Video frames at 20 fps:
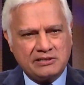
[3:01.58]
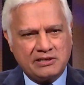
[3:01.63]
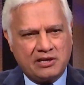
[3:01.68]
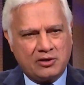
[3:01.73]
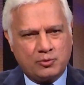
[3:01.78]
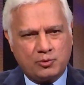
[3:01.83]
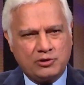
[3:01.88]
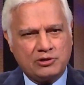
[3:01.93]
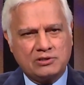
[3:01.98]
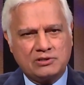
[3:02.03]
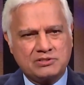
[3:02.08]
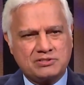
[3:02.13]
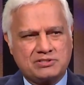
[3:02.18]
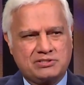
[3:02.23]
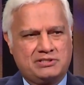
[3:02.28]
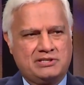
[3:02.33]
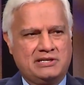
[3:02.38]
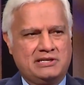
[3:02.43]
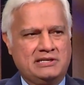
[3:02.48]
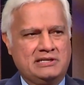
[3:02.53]
in our world
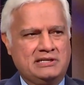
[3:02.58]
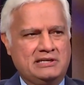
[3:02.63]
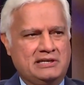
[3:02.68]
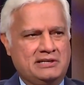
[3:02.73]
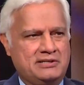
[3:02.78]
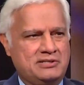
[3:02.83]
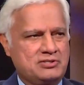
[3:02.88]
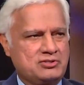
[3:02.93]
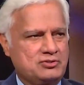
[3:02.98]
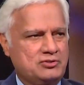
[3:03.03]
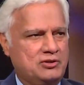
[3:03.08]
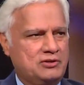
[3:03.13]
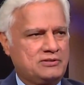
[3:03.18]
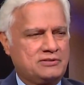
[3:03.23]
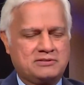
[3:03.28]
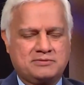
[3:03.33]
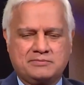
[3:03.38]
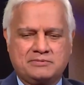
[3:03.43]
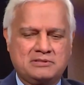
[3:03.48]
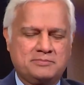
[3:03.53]
today, and it's not
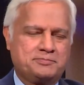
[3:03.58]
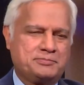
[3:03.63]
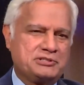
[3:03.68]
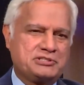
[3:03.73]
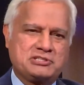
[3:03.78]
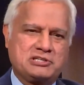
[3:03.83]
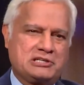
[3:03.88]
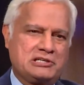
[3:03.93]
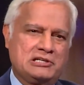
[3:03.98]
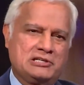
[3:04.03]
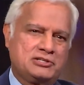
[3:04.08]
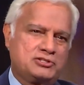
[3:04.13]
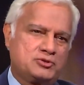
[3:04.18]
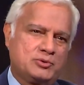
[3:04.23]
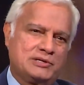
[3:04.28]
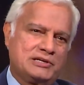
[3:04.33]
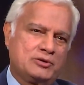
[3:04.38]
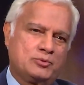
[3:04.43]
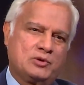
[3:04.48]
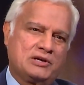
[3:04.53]
particular to
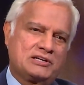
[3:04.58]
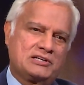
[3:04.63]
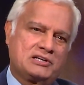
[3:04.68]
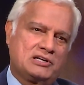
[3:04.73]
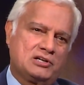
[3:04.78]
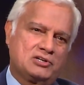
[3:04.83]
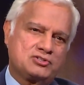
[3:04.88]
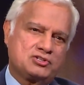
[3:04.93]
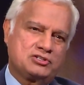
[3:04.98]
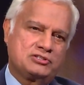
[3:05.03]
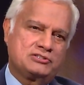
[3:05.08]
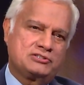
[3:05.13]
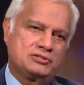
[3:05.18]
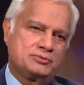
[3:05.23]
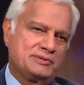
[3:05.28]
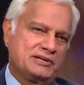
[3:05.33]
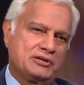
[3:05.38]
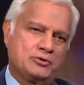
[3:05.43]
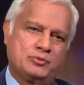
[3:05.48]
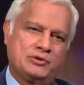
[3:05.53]
any one culture, no
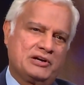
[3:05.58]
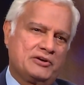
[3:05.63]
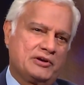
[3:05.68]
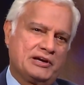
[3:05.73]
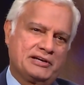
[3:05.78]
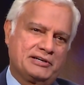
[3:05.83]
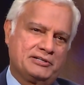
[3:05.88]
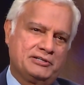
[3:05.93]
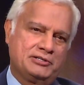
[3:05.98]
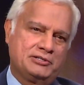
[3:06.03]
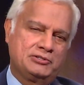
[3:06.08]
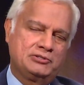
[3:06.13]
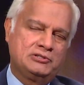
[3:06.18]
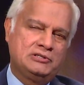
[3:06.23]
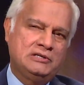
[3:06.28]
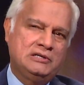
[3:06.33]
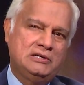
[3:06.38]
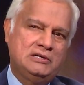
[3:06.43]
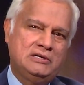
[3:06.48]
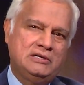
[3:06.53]
matter where I go.
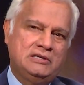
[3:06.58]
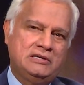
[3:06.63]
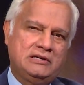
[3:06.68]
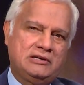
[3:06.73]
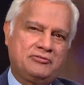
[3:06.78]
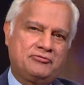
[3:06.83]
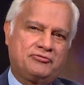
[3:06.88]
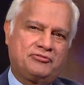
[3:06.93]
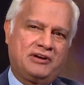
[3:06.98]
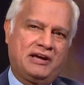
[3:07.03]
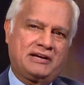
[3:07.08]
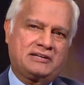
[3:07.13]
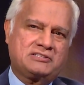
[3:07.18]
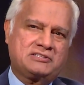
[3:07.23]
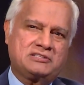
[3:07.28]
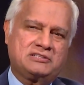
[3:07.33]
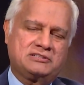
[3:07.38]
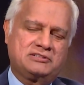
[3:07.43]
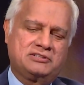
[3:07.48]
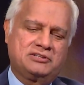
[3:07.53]
In
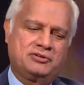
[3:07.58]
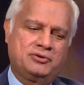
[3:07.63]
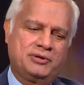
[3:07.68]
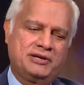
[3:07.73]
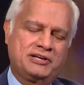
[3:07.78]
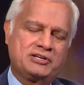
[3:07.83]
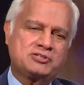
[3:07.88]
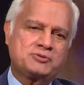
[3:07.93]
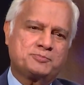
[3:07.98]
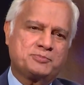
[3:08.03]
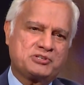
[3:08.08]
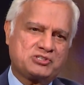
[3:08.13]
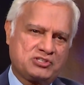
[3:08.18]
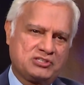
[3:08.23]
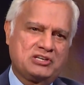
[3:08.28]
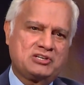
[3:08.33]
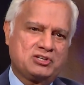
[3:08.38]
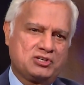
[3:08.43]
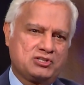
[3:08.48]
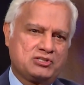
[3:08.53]
fact, the greatest
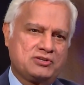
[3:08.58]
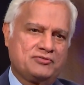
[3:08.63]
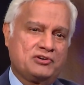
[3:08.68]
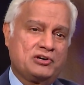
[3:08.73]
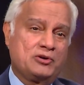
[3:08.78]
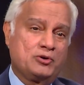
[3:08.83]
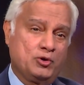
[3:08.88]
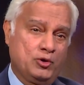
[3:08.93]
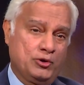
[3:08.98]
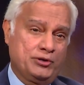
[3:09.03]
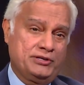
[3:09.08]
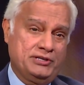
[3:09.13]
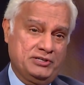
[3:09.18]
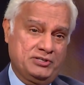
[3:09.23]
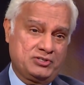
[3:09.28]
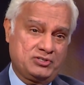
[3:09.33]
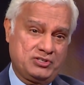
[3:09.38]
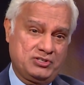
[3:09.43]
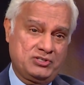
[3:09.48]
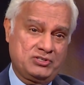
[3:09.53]
percentage of our
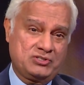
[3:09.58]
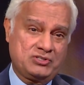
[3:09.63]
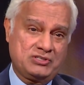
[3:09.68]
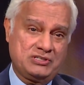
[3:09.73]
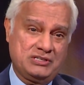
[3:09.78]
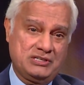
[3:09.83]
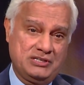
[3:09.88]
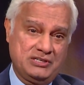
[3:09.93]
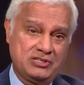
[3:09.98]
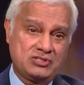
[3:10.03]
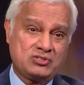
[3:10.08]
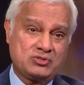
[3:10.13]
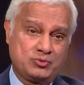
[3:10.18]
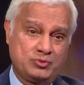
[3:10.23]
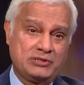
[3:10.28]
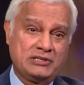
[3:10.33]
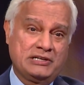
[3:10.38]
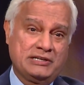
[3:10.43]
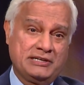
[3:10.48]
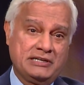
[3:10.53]
audiences is
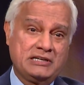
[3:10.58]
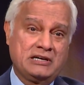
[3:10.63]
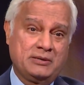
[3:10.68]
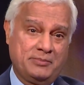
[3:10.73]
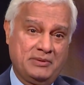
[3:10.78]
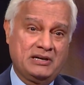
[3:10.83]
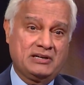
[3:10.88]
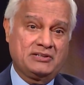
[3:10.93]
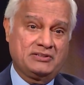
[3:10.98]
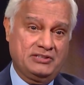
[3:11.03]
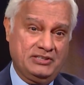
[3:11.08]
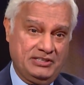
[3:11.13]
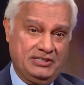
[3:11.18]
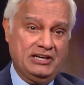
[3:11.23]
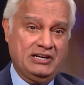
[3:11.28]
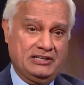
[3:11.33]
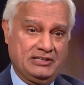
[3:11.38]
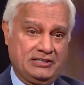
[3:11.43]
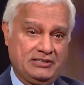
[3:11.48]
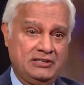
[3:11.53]
really among the
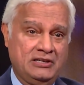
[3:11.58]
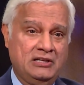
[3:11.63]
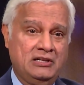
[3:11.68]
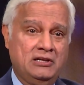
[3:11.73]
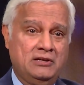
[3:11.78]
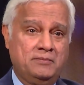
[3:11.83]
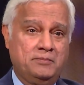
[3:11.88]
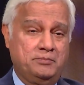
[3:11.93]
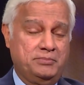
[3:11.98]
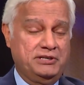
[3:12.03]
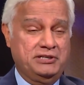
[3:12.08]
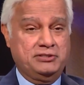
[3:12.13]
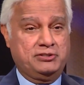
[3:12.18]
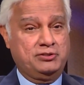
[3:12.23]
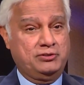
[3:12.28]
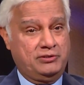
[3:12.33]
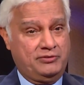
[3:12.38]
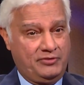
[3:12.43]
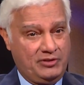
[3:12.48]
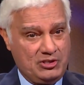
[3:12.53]
young, be it
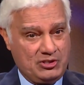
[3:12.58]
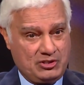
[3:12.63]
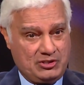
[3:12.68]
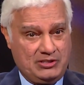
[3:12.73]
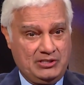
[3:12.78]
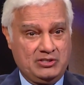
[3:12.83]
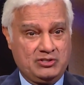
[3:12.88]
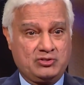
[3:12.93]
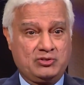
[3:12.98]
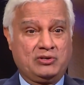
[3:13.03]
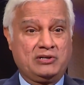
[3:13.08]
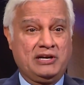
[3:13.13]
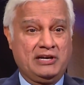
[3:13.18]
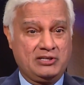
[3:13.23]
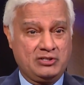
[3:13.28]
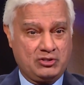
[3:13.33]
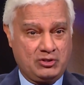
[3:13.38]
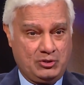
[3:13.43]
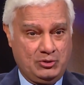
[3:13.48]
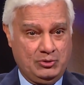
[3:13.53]
universities or high
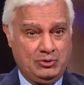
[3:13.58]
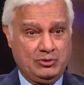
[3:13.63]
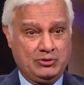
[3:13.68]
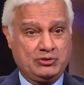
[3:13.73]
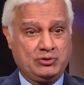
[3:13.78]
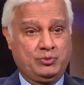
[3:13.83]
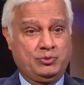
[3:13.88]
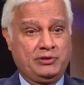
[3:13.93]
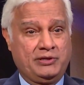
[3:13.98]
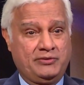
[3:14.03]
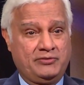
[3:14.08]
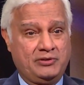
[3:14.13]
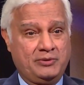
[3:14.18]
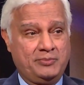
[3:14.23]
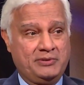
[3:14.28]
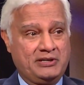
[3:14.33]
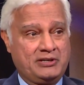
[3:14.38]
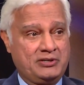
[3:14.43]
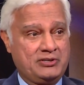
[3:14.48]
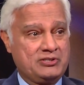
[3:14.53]
schools or whatever,
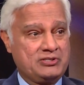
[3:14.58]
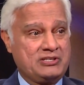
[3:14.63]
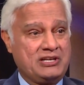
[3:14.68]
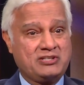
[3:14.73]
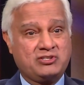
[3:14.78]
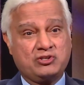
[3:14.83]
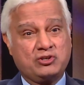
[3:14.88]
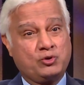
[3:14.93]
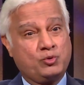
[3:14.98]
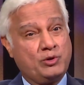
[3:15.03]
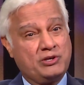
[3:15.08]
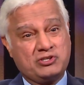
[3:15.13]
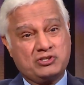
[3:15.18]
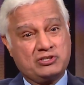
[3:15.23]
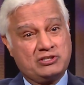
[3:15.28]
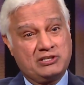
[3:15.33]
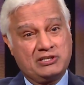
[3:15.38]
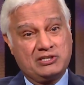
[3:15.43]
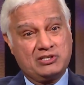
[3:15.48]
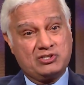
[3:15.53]
because that's a
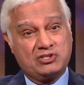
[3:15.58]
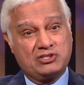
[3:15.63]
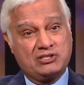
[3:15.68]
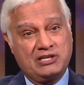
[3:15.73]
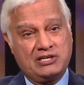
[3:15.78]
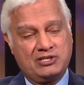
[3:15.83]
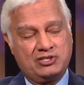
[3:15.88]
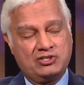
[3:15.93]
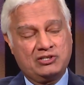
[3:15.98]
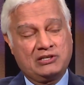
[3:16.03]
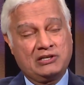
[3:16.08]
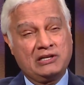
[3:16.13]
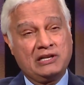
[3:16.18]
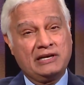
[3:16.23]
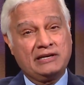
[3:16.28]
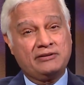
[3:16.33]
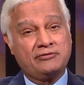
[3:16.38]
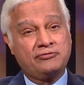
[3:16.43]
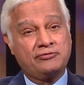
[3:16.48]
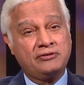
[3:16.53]
questioning stage in
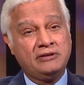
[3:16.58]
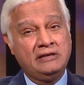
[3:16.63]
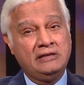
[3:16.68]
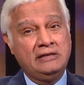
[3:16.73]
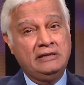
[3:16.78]
life.